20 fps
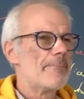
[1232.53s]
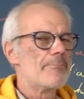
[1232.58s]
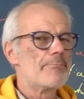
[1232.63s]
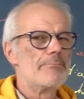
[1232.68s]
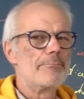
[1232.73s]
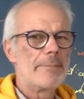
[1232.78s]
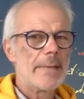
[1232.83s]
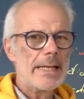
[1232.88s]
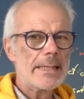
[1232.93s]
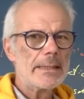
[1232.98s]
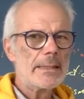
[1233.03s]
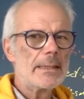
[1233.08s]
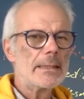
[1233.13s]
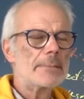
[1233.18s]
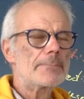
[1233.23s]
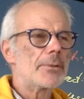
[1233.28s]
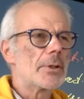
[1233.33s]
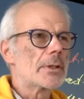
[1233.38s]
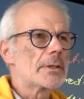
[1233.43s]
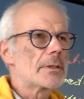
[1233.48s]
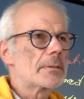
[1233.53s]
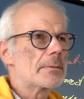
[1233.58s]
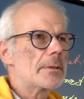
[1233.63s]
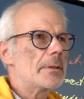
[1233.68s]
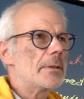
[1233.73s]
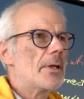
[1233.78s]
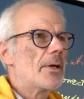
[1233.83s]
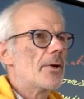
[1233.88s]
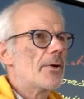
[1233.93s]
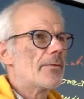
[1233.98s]
making it possible
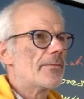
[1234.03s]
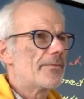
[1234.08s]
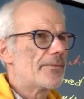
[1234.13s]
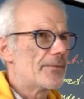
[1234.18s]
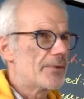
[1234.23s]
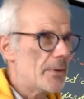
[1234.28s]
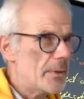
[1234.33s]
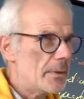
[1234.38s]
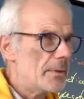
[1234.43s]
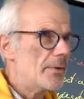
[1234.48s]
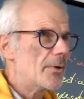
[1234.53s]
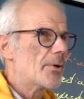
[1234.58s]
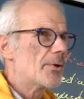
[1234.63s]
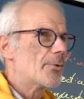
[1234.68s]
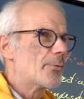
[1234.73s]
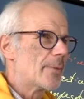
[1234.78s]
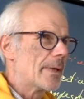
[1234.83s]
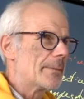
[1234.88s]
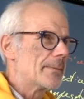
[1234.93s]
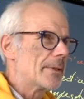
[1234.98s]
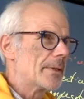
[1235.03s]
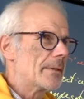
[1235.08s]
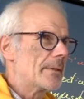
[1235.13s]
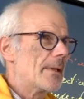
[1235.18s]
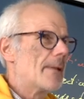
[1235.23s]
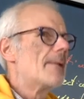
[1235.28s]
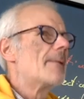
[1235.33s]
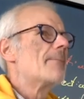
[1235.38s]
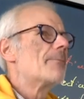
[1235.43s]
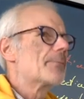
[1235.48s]
for
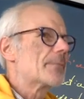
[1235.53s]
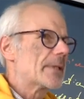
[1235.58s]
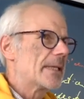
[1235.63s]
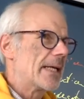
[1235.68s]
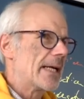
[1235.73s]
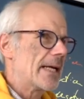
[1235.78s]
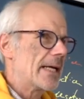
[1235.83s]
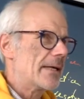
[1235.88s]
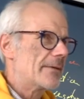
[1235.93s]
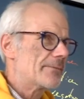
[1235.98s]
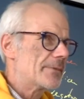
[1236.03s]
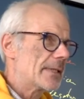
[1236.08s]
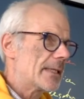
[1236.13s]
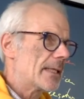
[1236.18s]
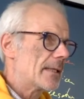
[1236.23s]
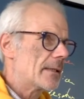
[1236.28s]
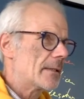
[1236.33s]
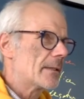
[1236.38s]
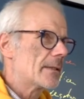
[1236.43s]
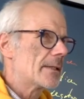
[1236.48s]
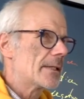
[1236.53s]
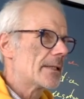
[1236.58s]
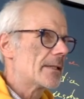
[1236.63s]
women to have their,